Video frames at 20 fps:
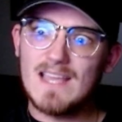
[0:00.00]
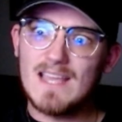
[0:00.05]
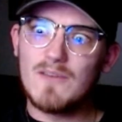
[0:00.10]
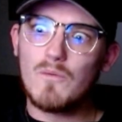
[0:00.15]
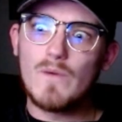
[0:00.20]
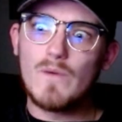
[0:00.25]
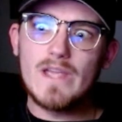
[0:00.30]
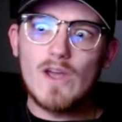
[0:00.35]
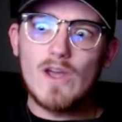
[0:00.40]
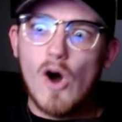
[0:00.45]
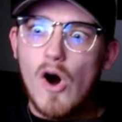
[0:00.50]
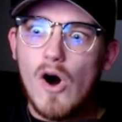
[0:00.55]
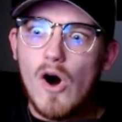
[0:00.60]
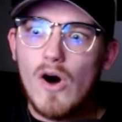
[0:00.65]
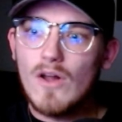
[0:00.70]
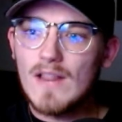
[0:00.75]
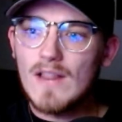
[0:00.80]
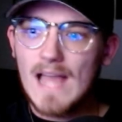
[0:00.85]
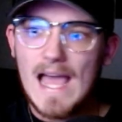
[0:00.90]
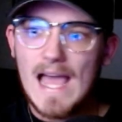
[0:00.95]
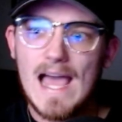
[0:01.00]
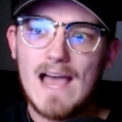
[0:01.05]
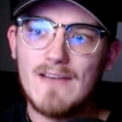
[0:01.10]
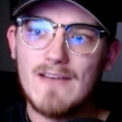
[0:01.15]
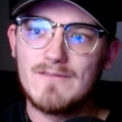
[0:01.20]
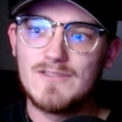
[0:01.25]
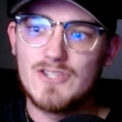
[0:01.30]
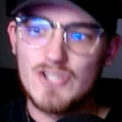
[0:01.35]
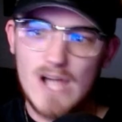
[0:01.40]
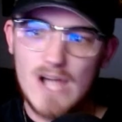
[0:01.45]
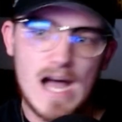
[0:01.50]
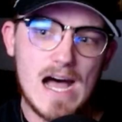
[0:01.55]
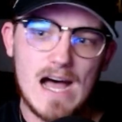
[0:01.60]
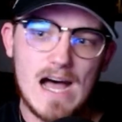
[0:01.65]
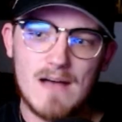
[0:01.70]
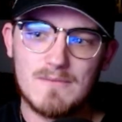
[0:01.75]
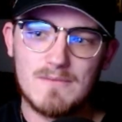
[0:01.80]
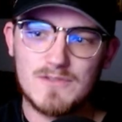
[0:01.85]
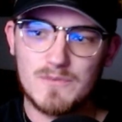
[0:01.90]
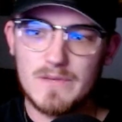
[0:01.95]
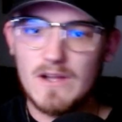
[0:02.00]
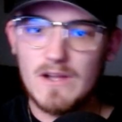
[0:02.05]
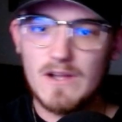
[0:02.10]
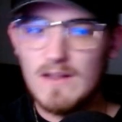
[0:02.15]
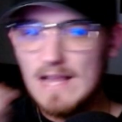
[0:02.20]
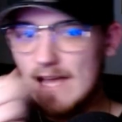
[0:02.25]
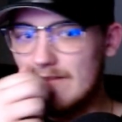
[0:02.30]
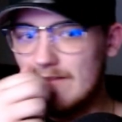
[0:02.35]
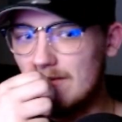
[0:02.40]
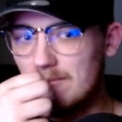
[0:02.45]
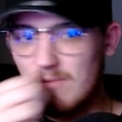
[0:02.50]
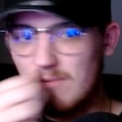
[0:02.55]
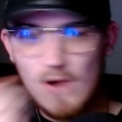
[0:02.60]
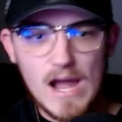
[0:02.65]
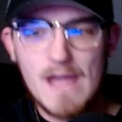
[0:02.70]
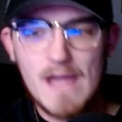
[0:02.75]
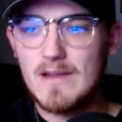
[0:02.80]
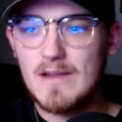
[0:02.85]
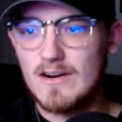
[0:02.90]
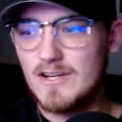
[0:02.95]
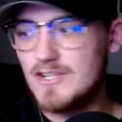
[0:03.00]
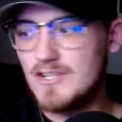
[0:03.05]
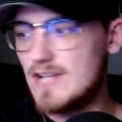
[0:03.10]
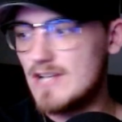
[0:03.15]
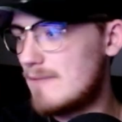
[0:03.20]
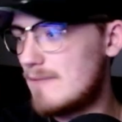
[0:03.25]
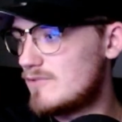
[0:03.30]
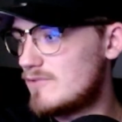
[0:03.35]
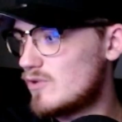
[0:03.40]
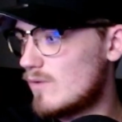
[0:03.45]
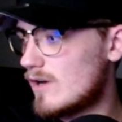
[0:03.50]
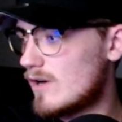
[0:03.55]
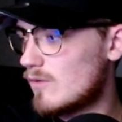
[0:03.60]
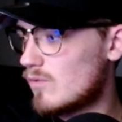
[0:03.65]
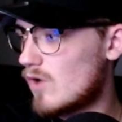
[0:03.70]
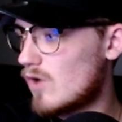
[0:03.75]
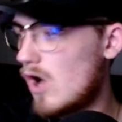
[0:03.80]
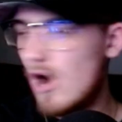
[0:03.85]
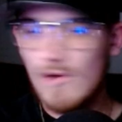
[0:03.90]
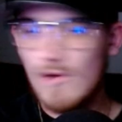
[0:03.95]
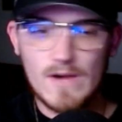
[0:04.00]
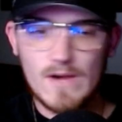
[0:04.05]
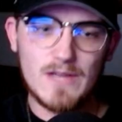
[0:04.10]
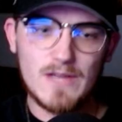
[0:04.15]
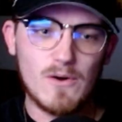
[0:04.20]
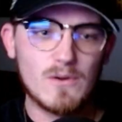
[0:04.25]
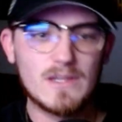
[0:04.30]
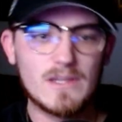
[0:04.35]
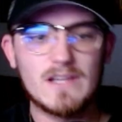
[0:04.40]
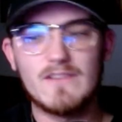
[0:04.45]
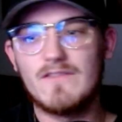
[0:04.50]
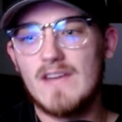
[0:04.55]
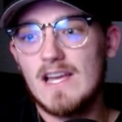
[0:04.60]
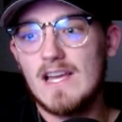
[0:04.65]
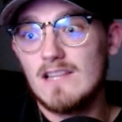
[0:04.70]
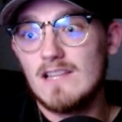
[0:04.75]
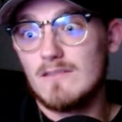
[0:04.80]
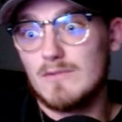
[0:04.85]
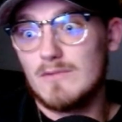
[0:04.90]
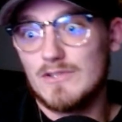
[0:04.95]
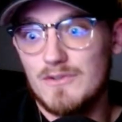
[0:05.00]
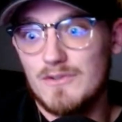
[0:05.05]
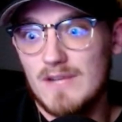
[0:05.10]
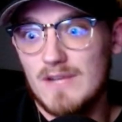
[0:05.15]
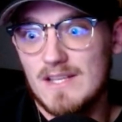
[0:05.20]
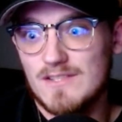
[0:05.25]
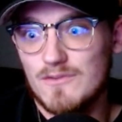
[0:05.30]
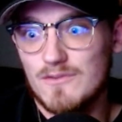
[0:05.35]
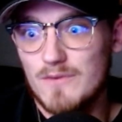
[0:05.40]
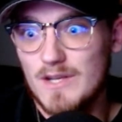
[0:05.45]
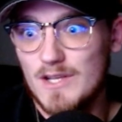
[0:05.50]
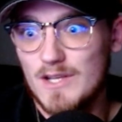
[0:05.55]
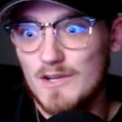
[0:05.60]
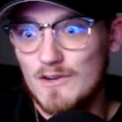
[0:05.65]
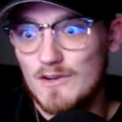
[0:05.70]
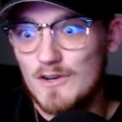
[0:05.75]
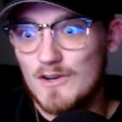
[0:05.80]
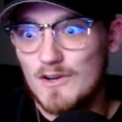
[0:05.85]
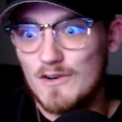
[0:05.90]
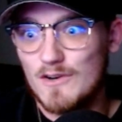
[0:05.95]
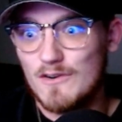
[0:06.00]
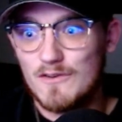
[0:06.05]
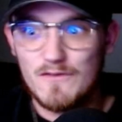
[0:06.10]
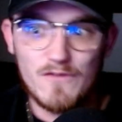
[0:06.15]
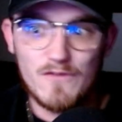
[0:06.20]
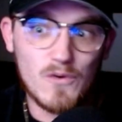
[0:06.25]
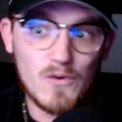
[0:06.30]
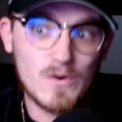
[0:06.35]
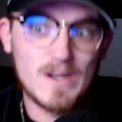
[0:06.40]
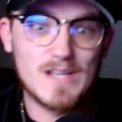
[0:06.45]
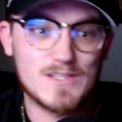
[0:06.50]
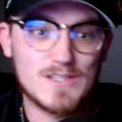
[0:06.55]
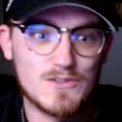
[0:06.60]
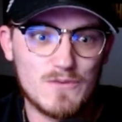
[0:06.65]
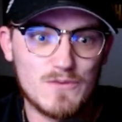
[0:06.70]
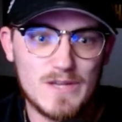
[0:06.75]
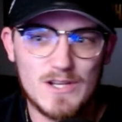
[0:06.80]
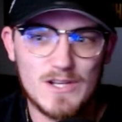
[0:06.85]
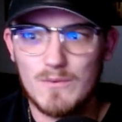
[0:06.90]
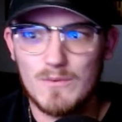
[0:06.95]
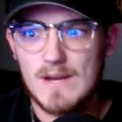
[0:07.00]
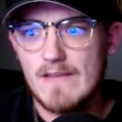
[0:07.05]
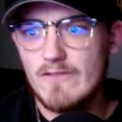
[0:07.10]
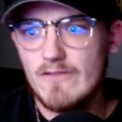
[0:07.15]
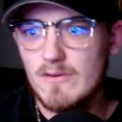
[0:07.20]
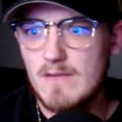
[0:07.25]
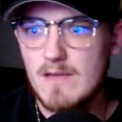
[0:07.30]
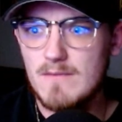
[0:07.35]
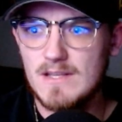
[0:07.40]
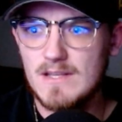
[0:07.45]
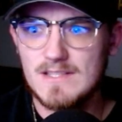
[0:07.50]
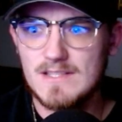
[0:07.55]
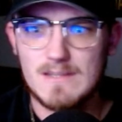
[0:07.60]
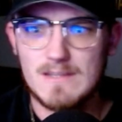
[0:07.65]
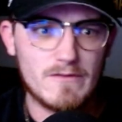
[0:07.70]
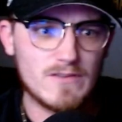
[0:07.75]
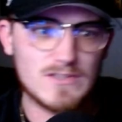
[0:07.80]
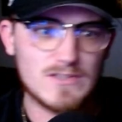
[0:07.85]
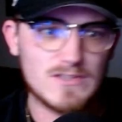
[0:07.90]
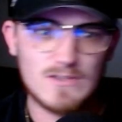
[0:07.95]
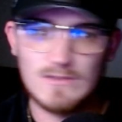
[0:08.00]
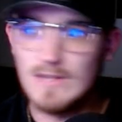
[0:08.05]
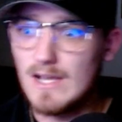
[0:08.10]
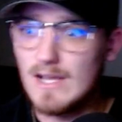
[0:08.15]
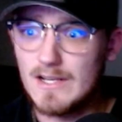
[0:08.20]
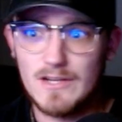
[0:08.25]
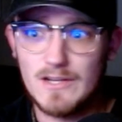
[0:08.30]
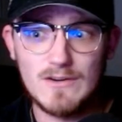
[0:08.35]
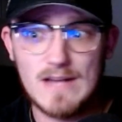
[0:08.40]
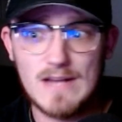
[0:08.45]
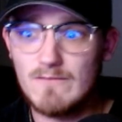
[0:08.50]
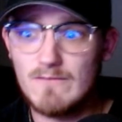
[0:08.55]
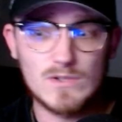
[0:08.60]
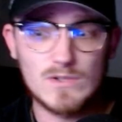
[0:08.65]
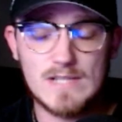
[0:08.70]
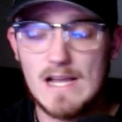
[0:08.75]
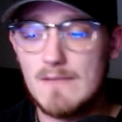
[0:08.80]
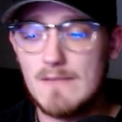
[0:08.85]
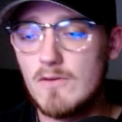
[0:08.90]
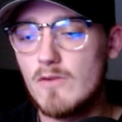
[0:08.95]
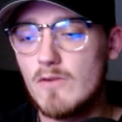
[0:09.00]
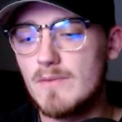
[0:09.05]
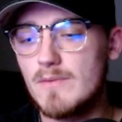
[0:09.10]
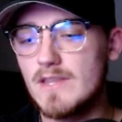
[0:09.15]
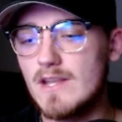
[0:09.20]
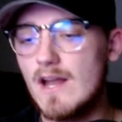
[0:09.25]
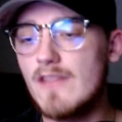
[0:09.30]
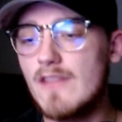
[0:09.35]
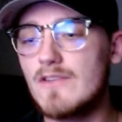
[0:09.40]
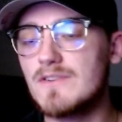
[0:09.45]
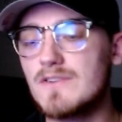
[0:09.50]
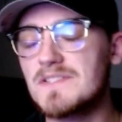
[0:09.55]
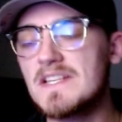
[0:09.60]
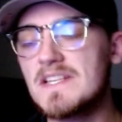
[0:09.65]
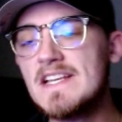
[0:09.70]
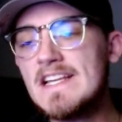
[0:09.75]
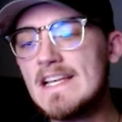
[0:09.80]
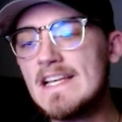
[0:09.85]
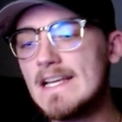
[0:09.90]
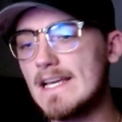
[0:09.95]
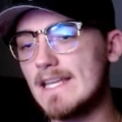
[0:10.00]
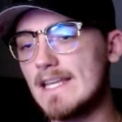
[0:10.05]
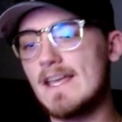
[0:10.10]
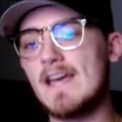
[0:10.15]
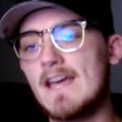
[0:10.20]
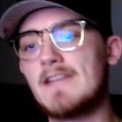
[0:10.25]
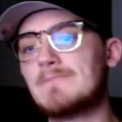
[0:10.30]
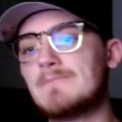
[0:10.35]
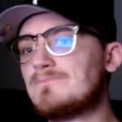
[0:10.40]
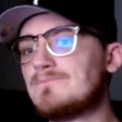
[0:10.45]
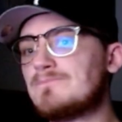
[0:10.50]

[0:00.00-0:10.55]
we all have jobs. We all have a primary job to where we're already only available 2 days a week or 4 days a week or whatever it may be. Some of us are luckier to have more time open than others. And then,